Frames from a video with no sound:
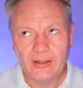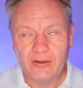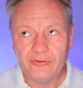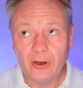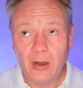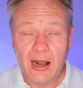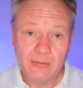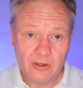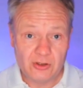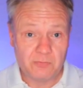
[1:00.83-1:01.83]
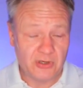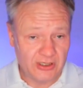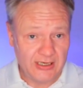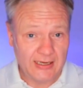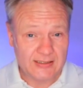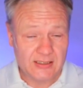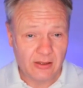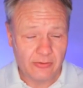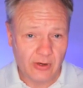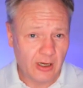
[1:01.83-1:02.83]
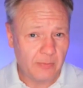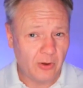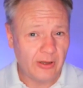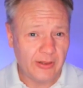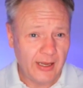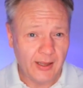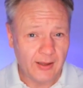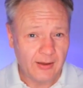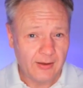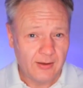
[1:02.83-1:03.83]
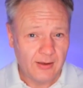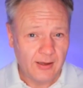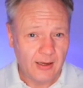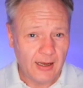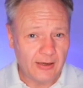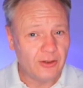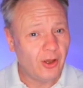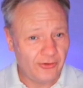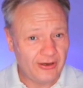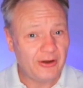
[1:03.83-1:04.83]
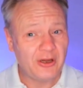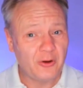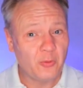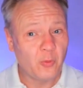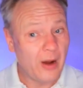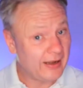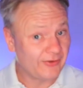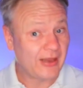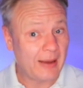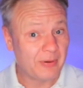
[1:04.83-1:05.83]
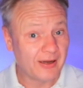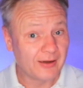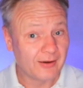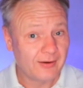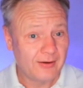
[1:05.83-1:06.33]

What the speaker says: So I'm going to predict throwing a ball in the air and not tell you when it's happening.